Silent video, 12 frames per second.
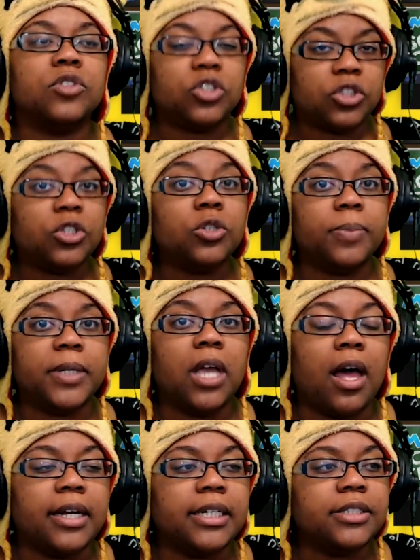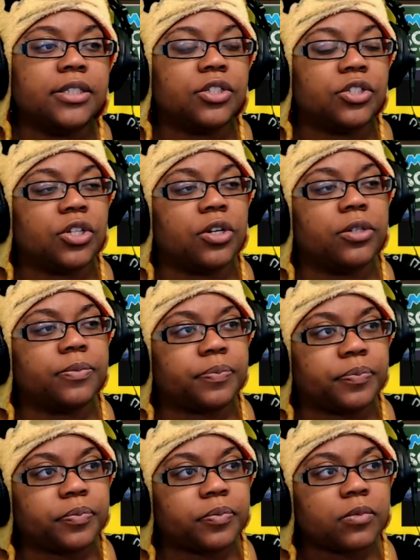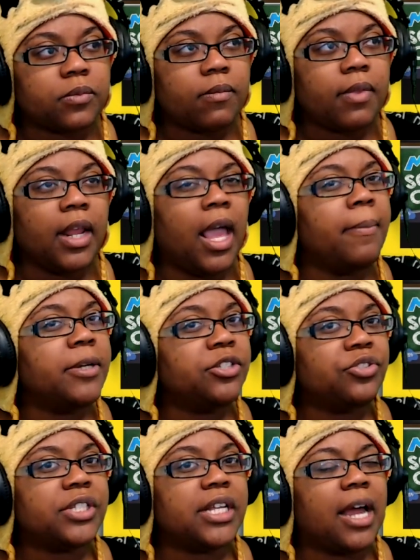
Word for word: To be honest, so I'm interested.